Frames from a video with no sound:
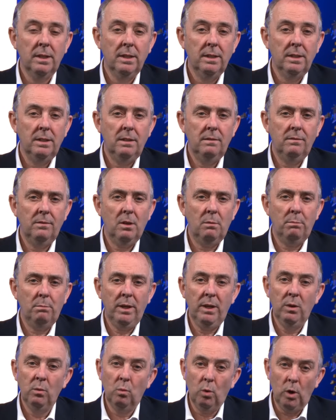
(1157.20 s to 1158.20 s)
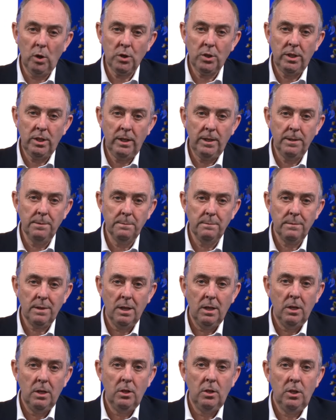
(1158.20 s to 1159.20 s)
you've not been watching,
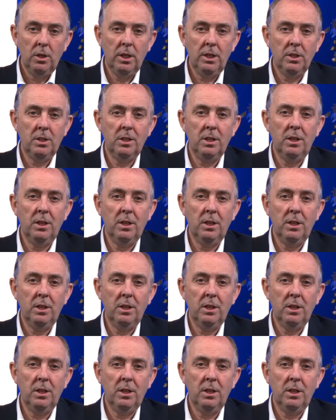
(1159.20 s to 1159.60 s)
you need to